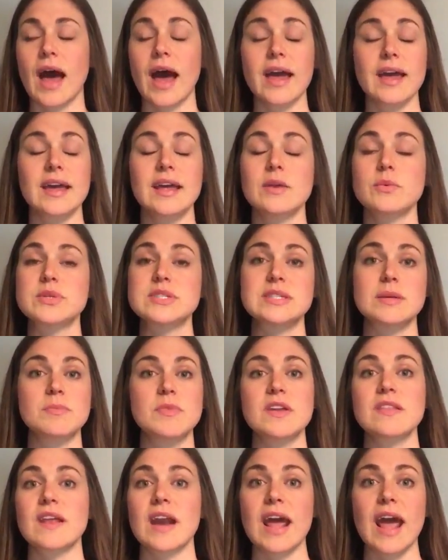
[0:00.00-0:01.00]
it was
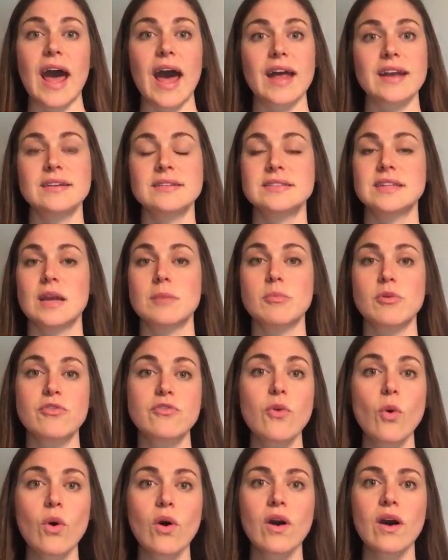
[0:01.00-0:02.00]
something that I hadn't done
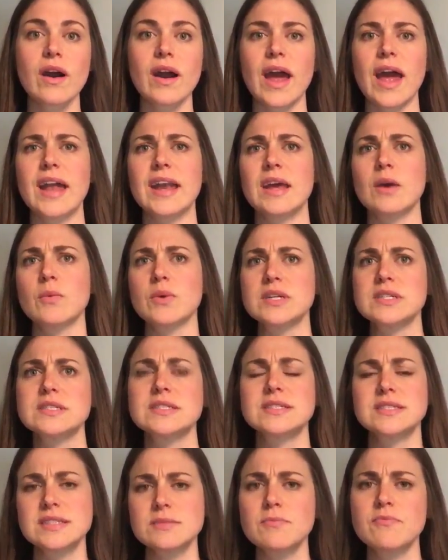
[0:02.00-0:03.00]
before, and it
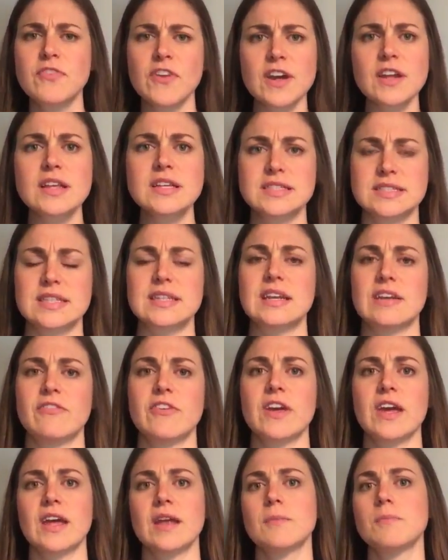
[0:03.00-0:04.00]
was fairly
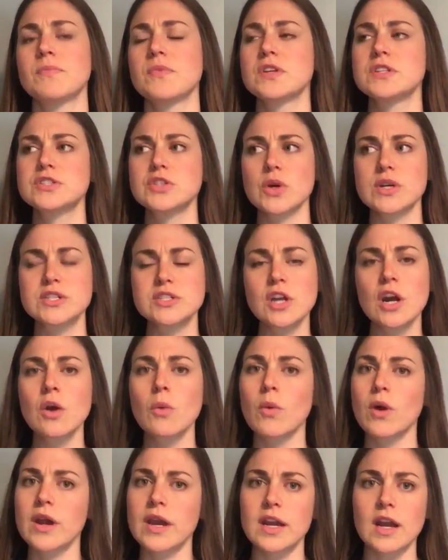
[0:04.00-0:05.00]
significant. So I start
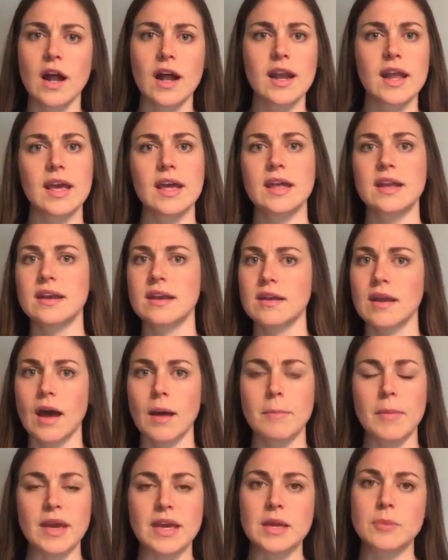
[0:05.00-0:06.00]
working on it.
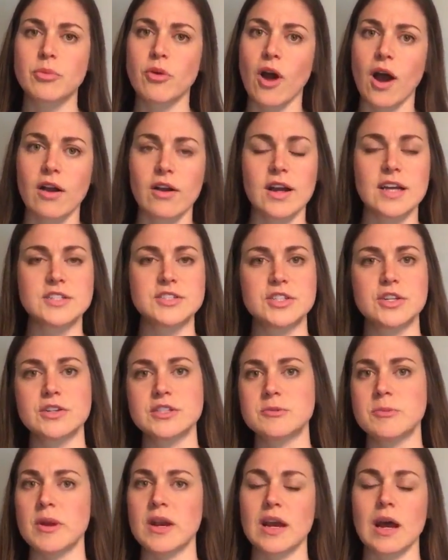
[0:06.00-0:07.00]
I'm making progress.
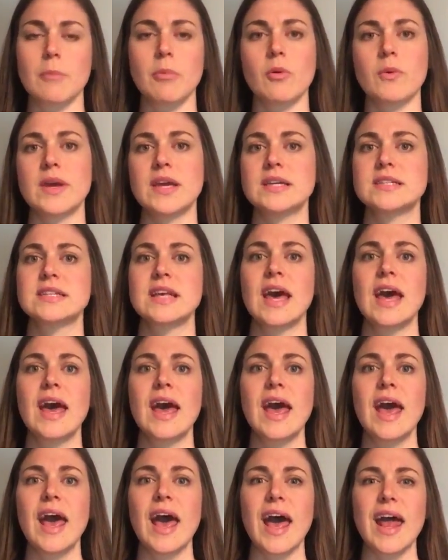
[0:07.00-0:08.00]
It's been a couple weeks,
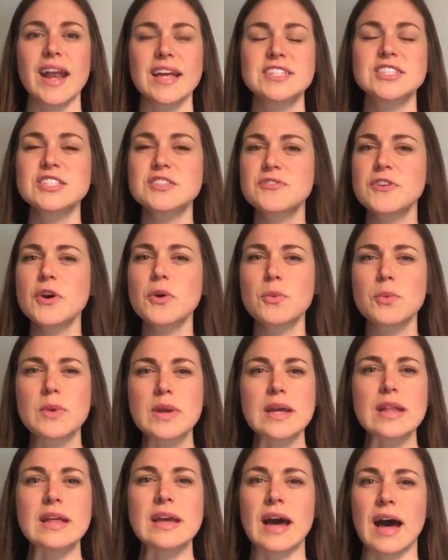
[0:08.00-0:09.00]
and I just feel
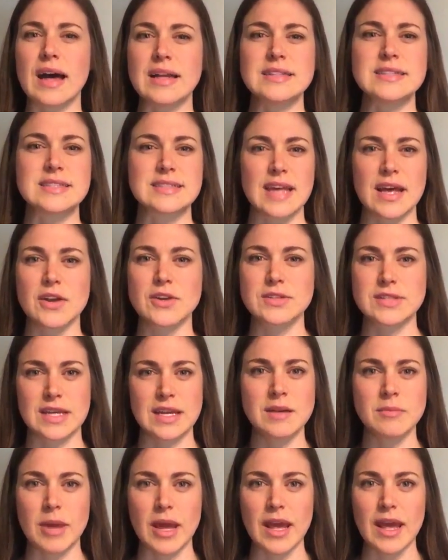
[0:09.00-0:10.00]
really unsettled
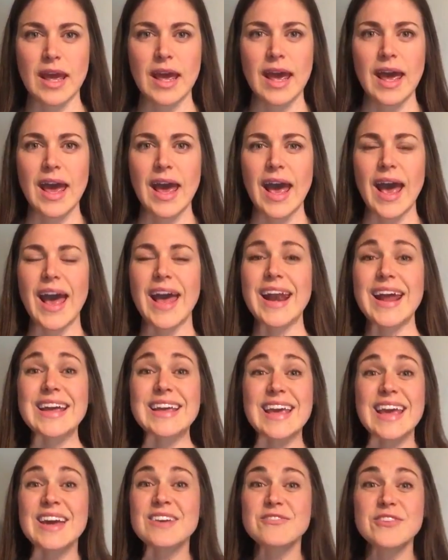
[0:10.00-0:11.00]
in me. And I
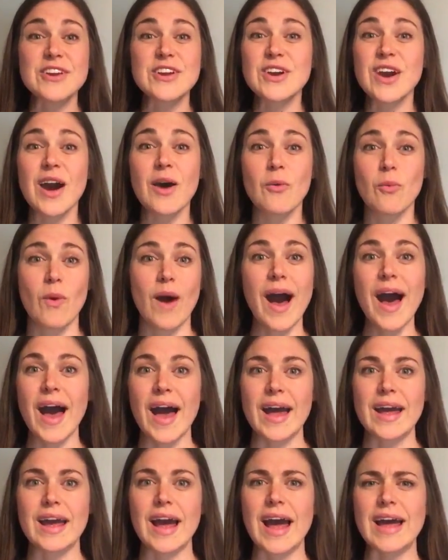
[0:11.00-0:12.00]
can't figure out
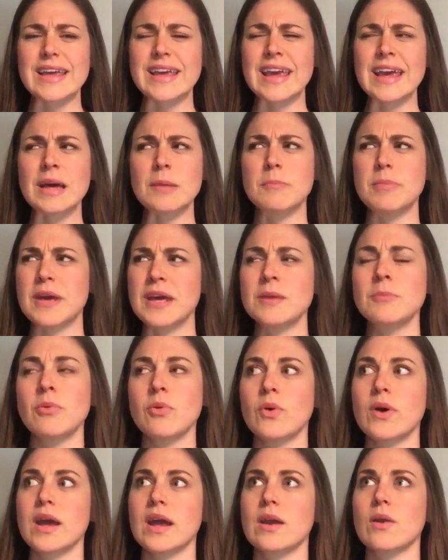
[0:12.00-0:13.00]
why. I can't
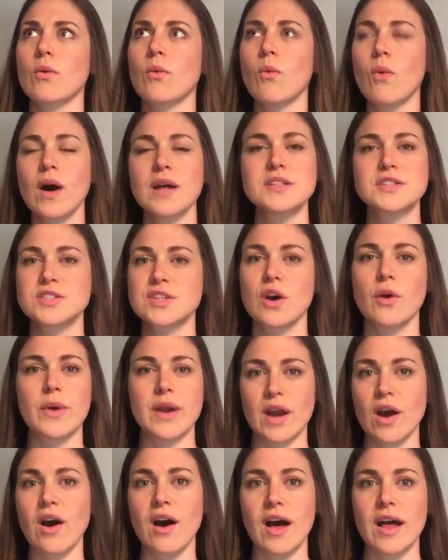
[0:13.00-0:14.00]
pinpoint what's
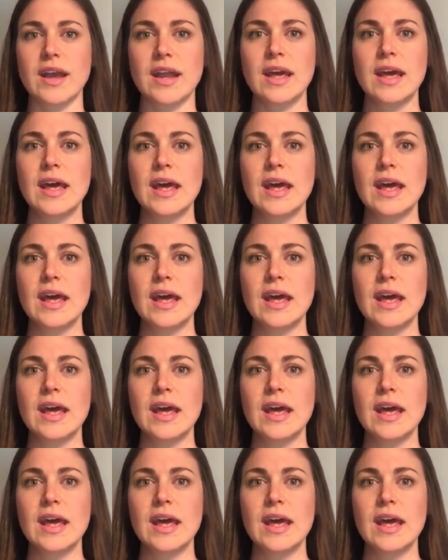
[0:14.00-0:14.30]
going on.